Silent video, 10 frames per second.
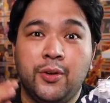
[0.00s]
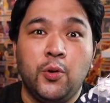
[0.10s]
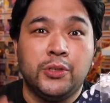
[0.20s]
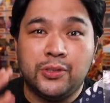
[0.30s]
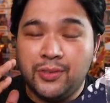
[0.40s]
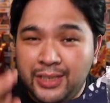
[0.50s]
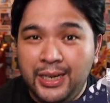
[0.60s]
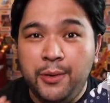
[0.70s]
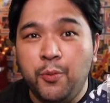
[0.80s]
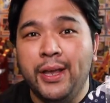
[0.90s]
goes
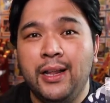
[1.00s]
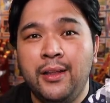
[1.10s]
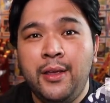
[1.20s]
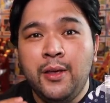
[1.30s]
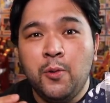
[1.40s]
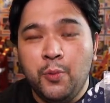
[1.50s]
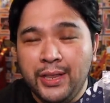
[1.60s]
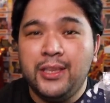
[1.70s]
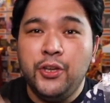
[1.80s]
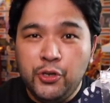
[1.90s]
really well
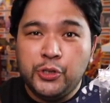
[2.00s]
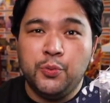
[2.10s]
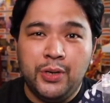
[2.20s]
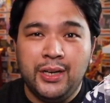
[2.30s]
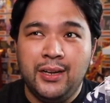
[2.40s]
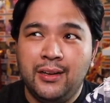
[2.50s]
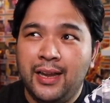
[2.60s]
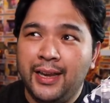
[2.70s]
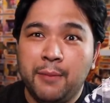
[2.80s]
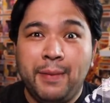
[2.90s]
with the usual
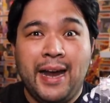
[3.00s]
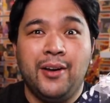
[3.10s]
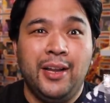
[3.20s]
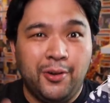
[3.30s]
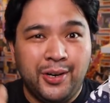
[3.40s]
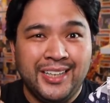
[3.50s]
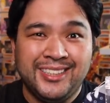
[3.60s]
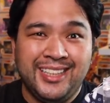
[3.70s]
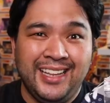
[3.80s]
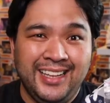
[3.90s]
like apparel or
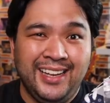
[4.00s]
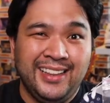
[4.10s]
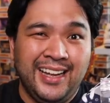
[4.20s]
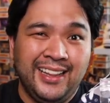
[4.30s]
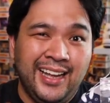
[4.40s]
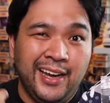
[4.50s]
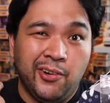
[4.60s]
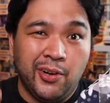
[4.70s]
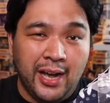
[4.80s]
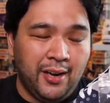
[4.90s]
aesthetic that I
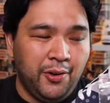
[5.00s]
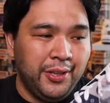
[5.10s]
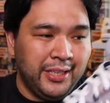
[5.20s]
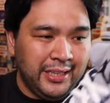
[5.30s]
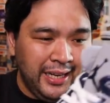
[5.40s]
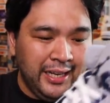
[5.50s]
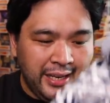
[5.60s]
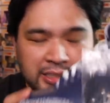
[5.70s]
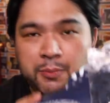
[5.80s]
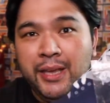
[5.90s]
rock on the
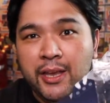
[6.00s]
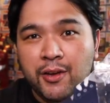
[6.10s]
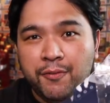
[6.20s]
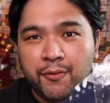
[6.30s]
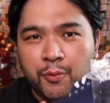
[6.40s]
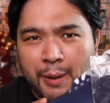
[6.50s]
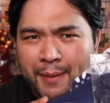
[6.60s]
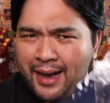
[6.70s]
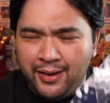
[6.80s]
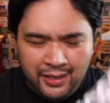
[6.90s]
daily. And speaking of
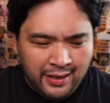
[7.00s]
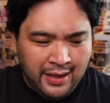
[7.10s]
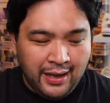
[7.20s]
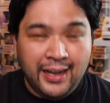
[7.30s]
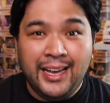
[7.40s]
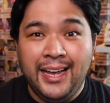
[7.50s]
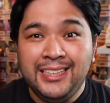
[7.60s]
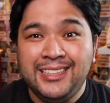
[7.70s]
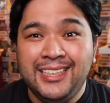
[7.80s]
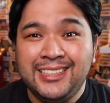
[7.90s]
apparel,
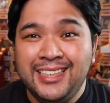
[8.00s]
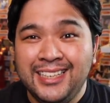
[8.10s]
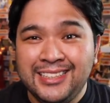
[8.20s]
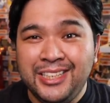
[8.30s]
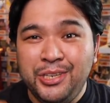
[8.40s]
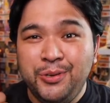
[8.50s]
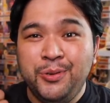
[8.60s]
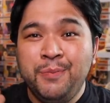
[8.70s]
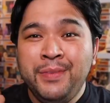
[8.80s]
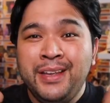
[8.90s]
guys, this is the
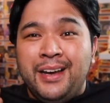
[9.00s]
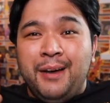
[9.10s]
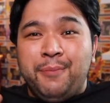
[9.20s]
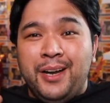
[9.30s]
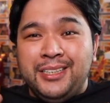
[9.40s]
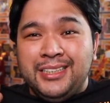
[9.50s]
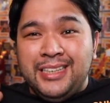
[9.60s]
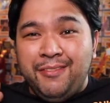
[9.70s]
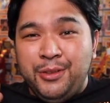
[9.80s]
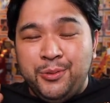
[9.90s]
new Project
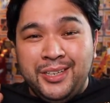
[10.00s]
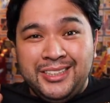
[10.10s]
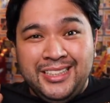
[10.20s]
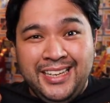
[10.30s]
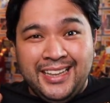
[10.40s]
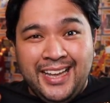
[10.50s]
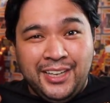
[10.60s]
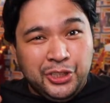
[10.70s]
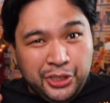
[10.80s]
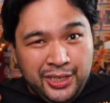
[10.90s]
721 Sneak
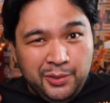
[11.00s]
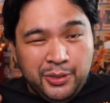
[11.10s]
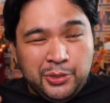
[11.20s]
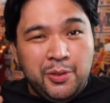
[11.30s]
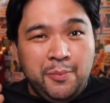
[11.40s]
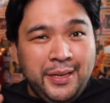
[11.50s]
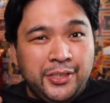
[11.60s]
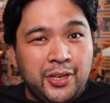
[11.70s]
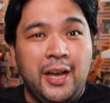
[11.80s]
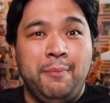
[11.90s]
Attack shirt, which will be
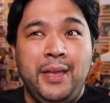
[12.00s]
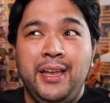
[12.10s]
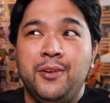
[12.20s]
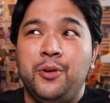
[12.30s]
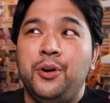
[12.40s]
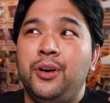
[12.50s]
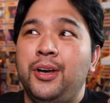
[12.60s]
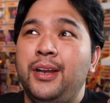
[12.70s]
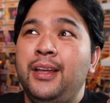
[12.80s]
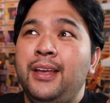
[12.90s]
dropping
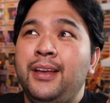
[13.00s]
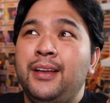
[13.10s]
on